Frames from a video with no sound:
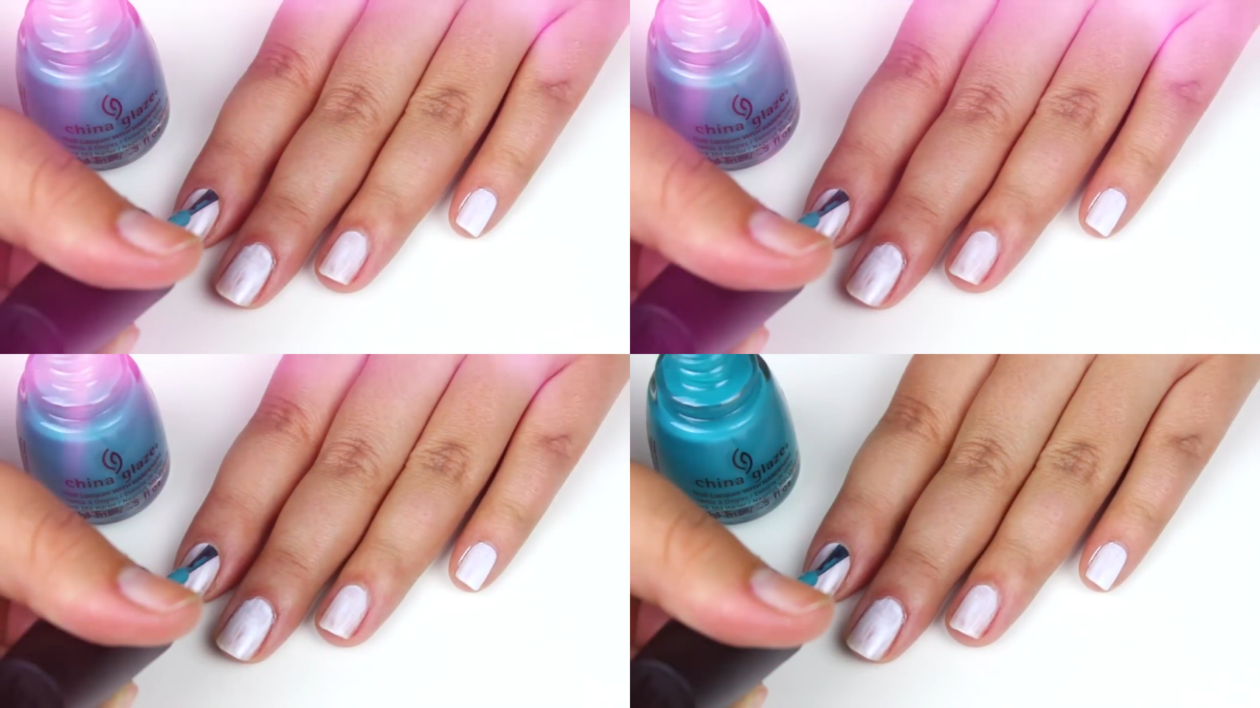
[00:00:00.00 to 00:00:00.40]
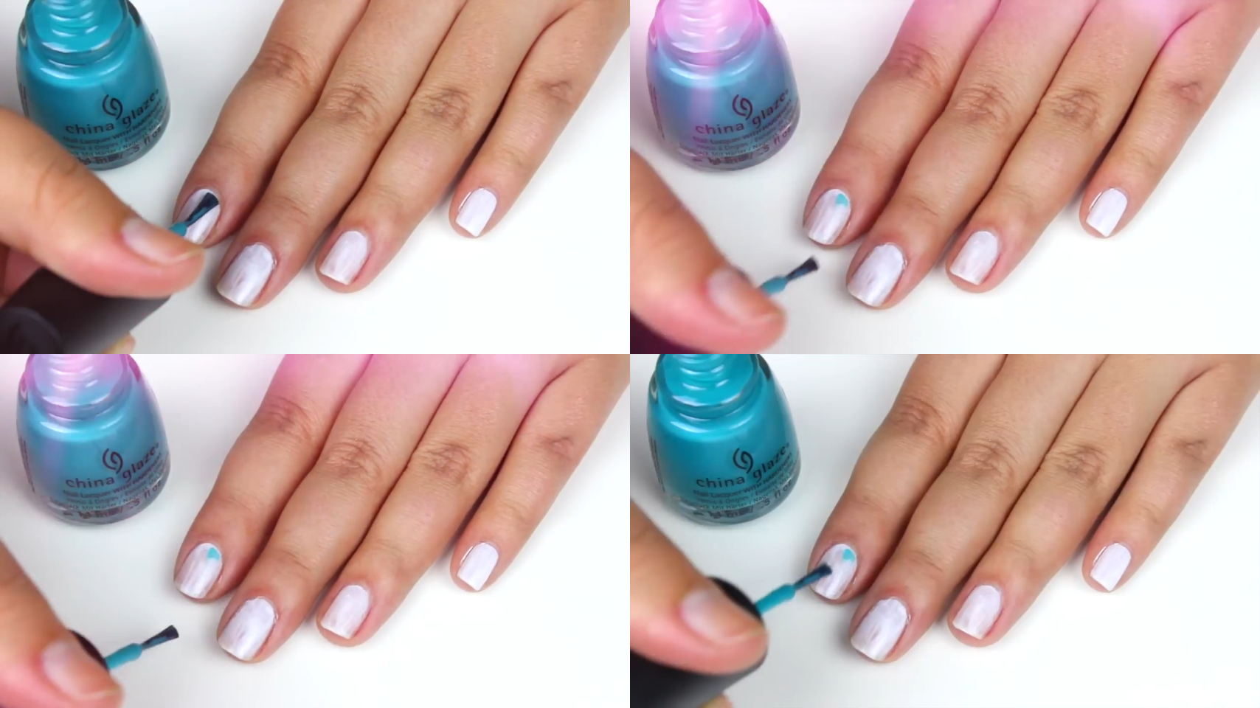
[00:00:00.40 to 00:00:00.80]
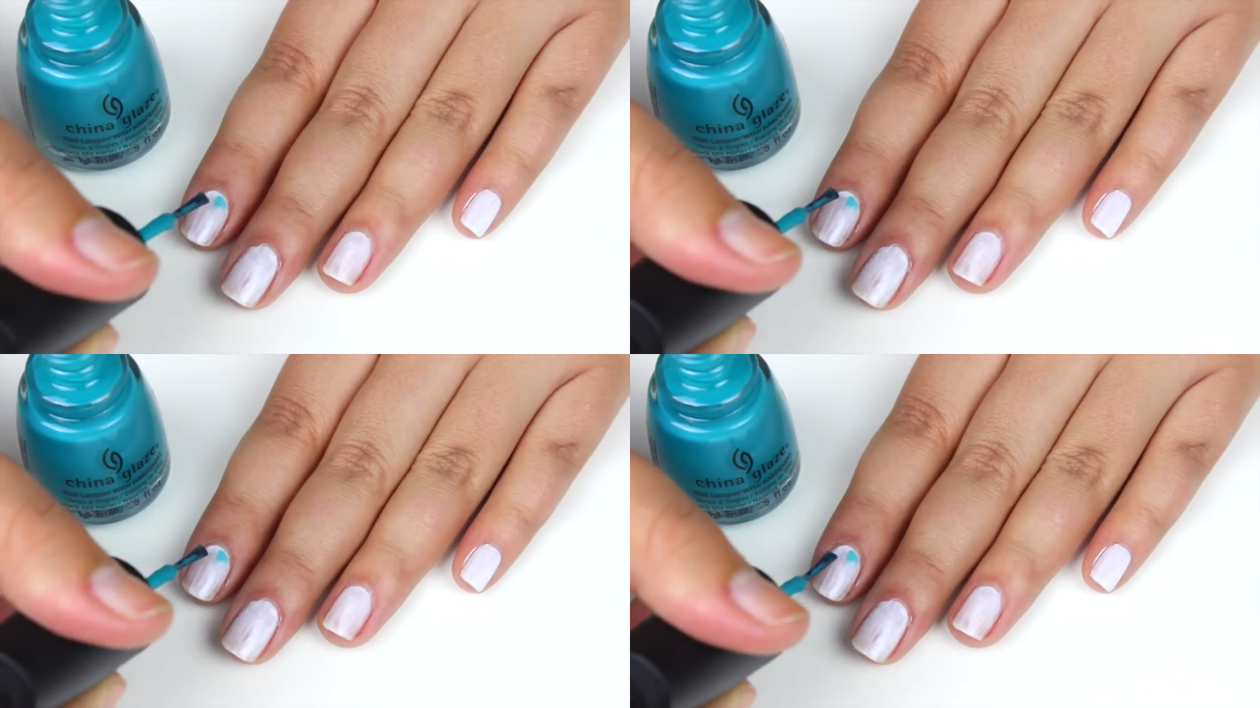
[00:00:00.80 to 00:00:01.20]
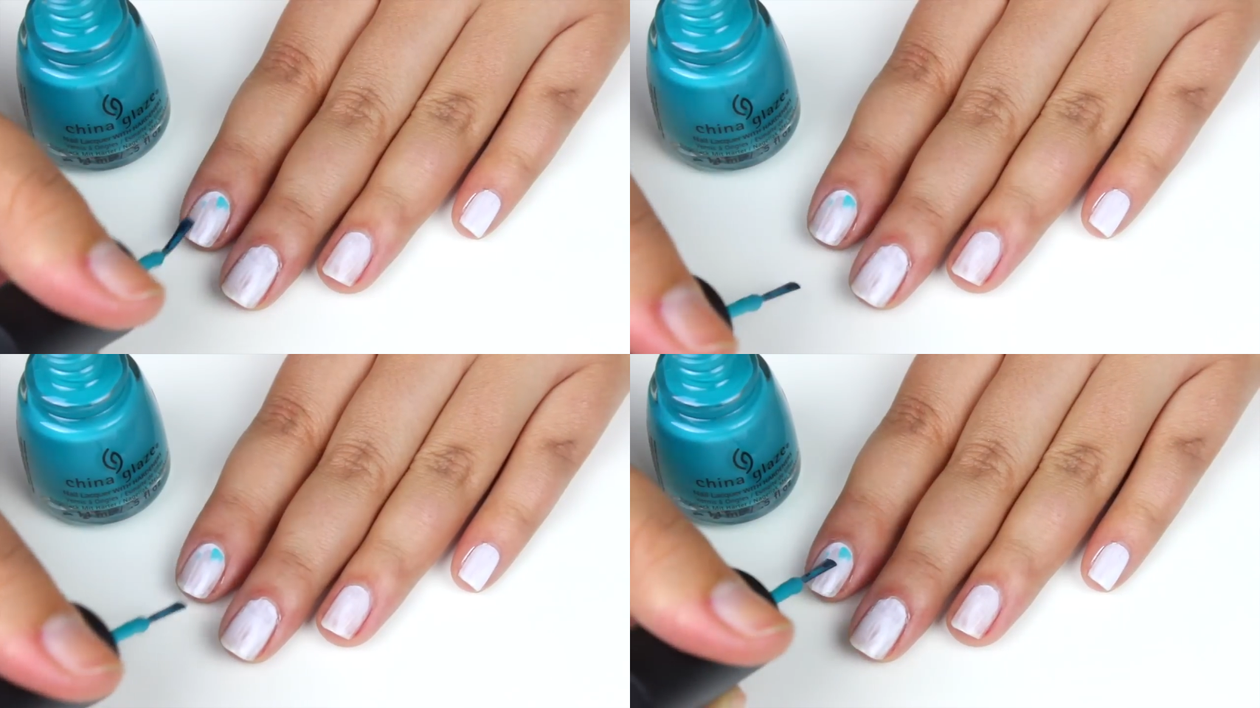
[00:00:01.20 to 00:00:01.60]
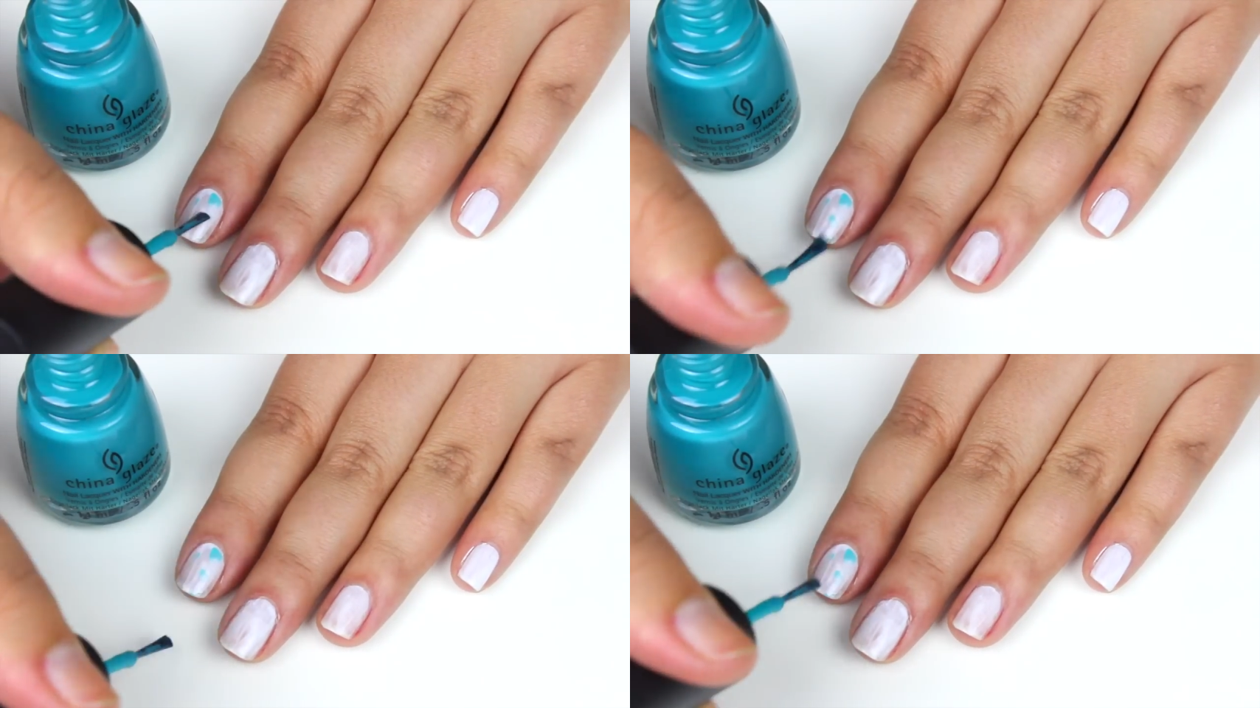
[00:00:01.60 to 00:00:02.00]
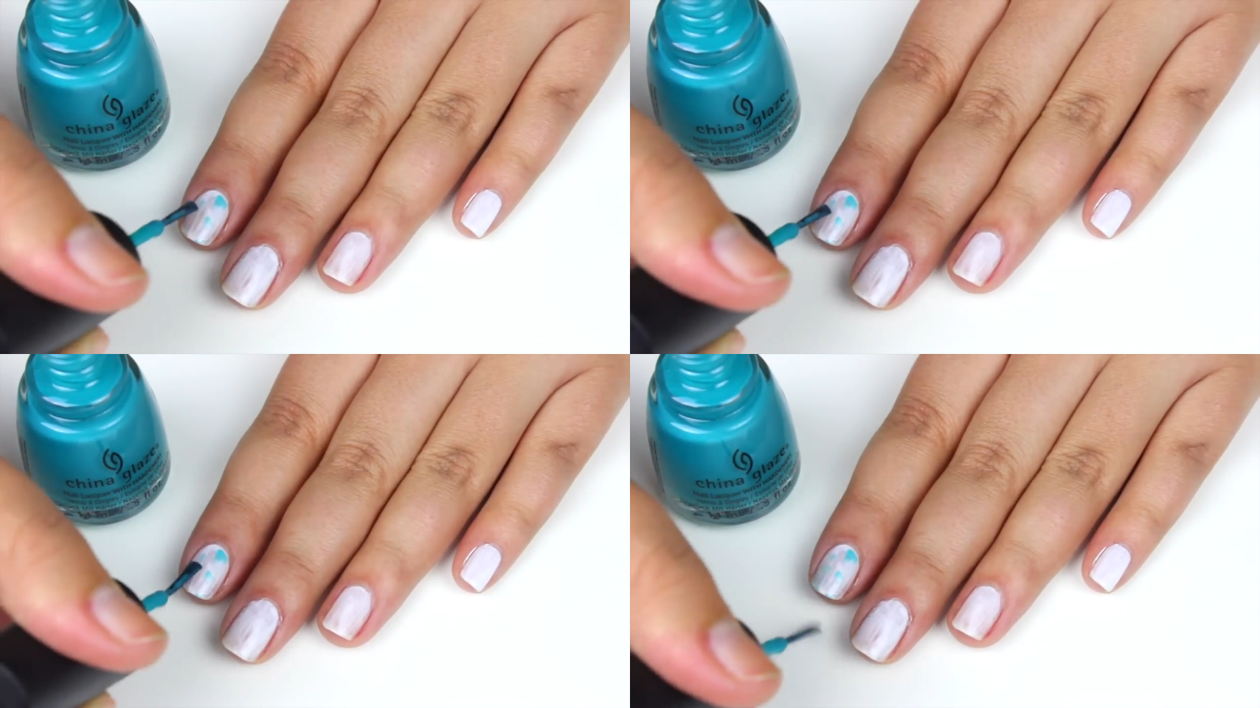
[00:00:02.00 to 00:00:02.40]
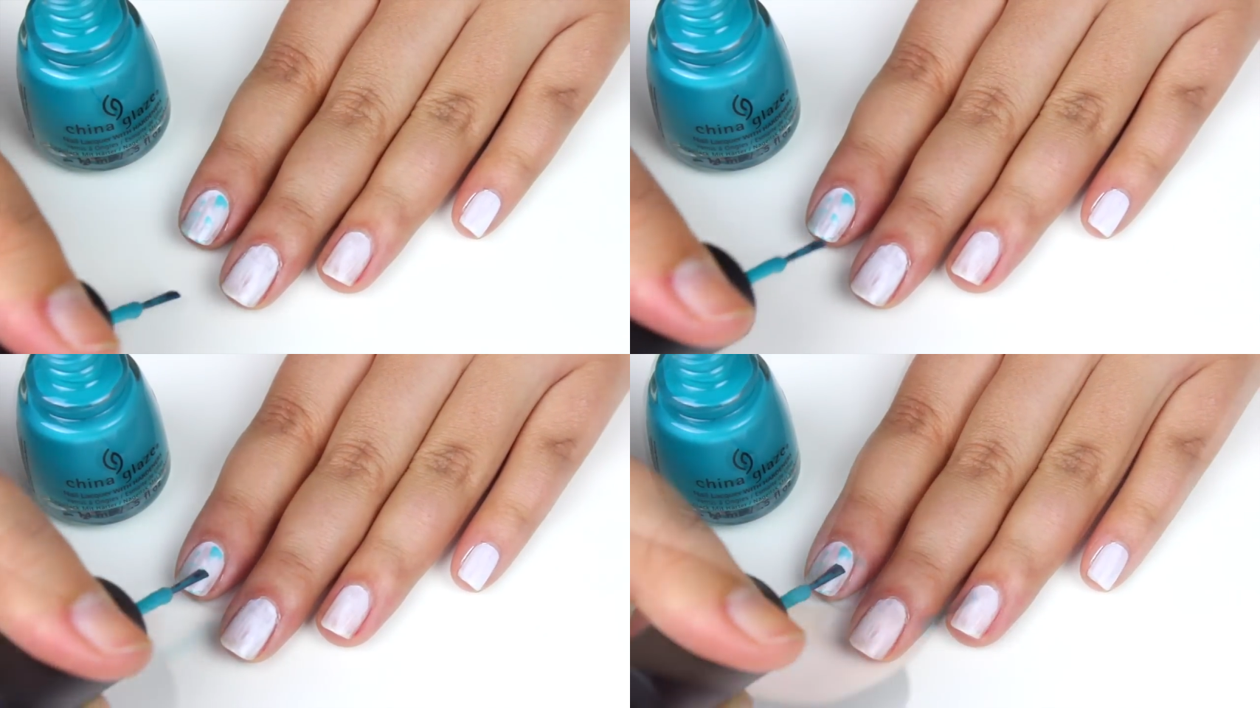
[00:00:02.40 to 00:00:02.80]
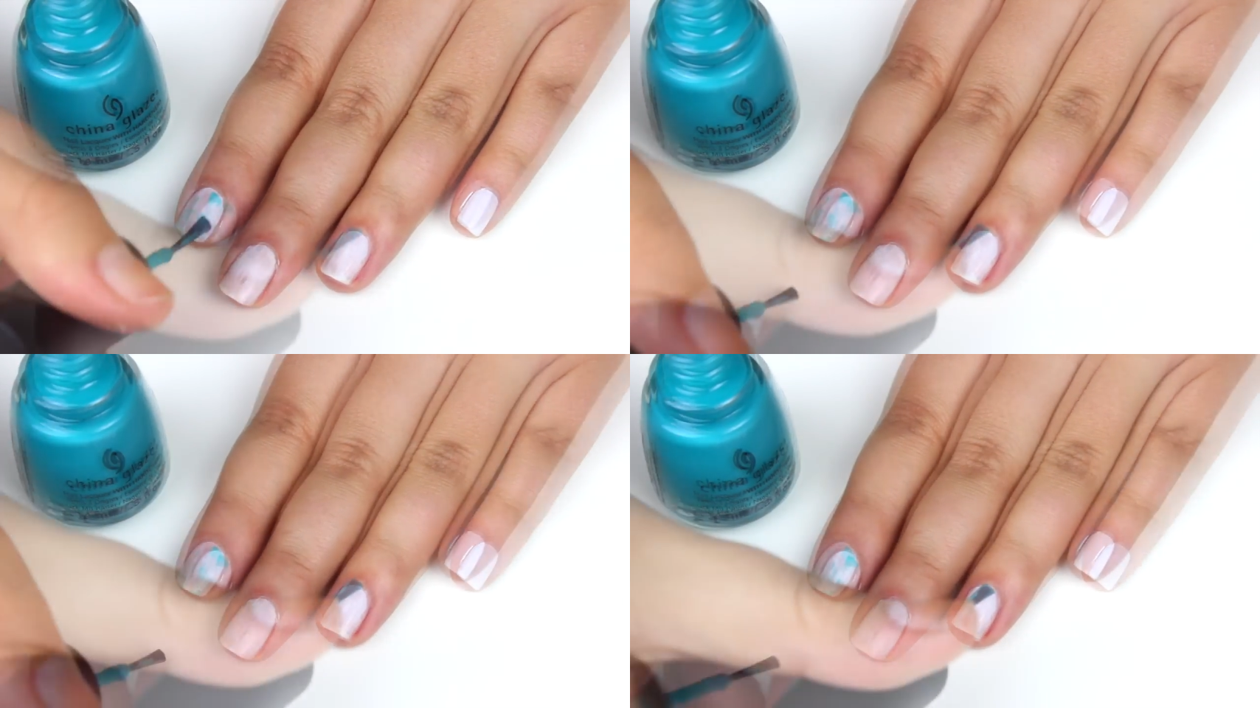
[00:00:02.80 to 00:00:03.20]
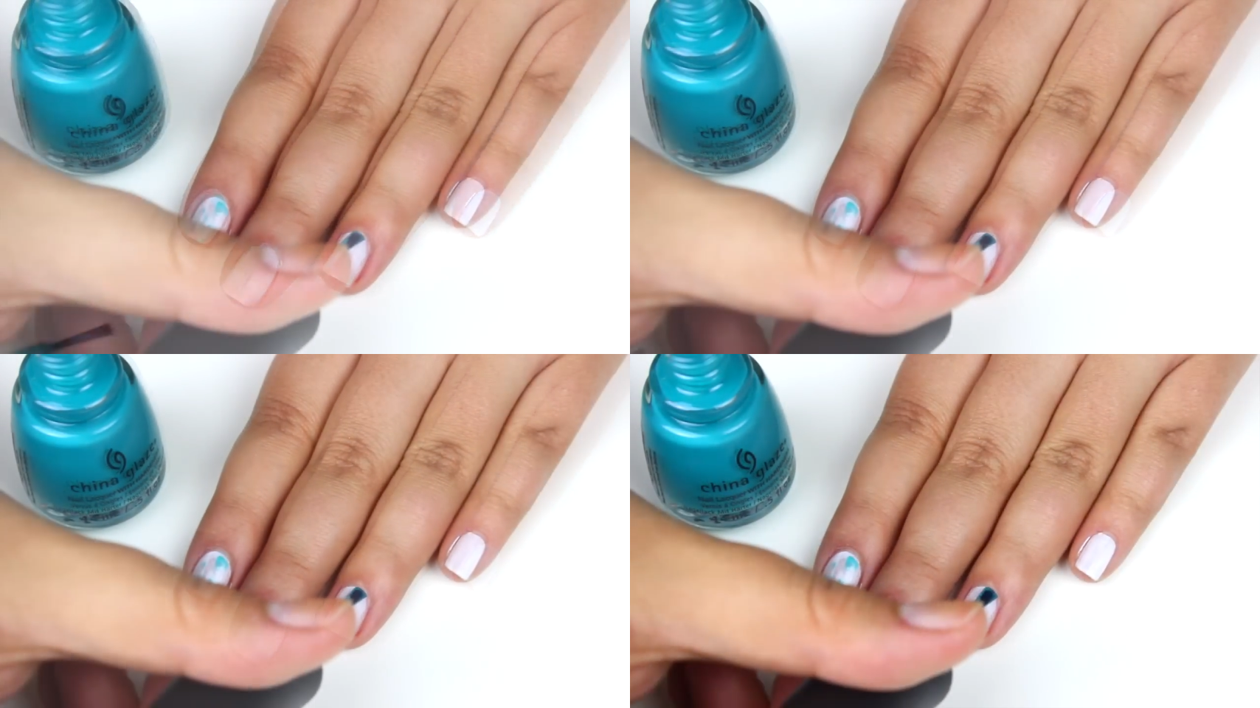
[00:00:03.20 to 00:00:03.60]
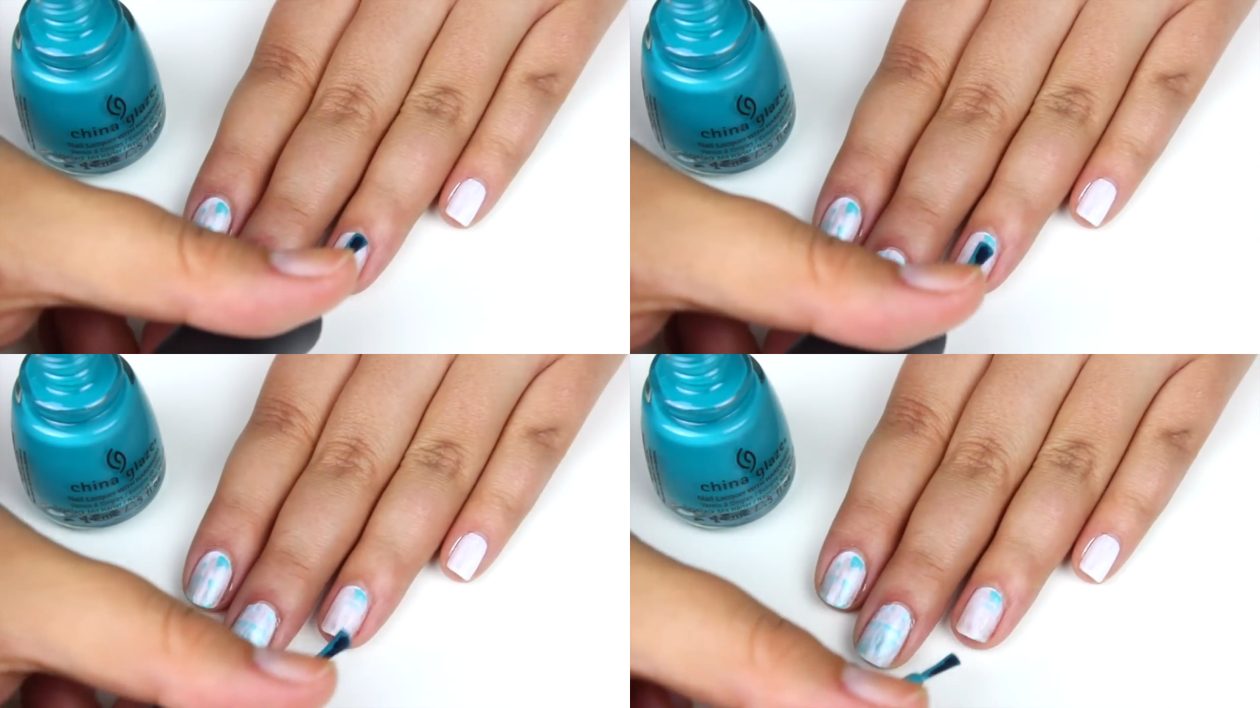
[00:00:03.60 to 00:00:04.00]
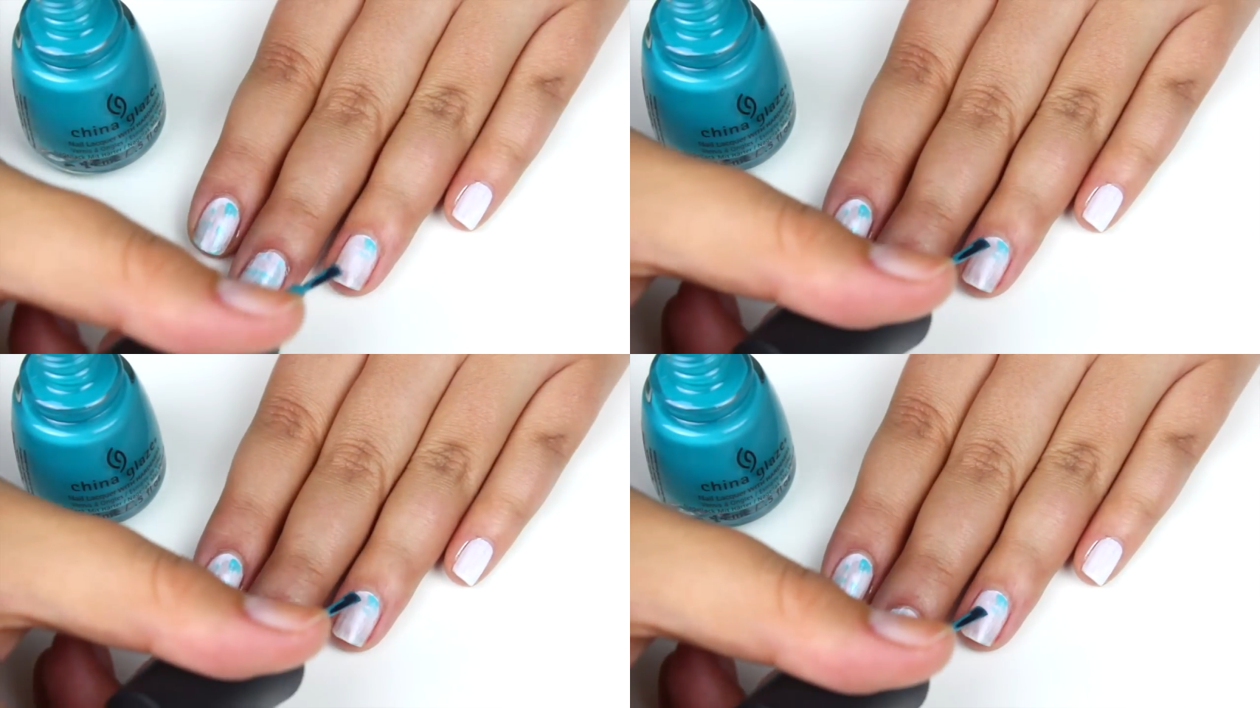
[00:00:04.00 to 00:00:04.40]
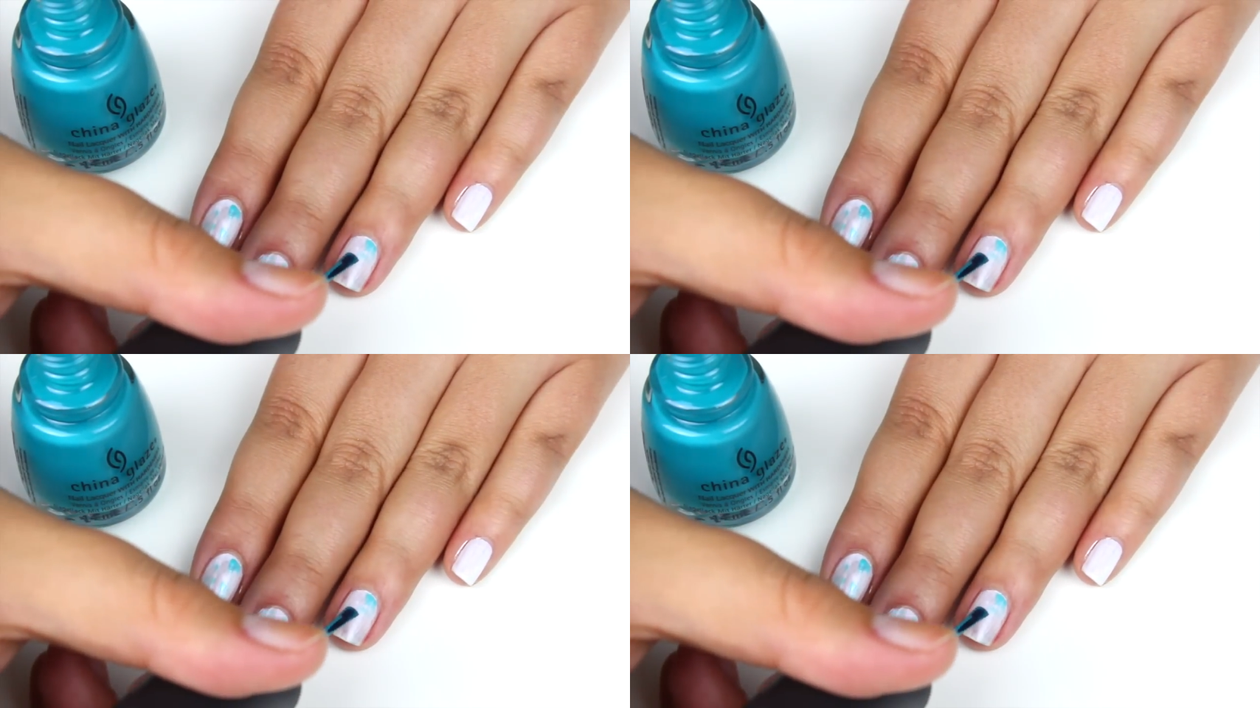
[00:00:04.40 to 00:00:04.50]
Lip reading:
[unreadable: no face in view]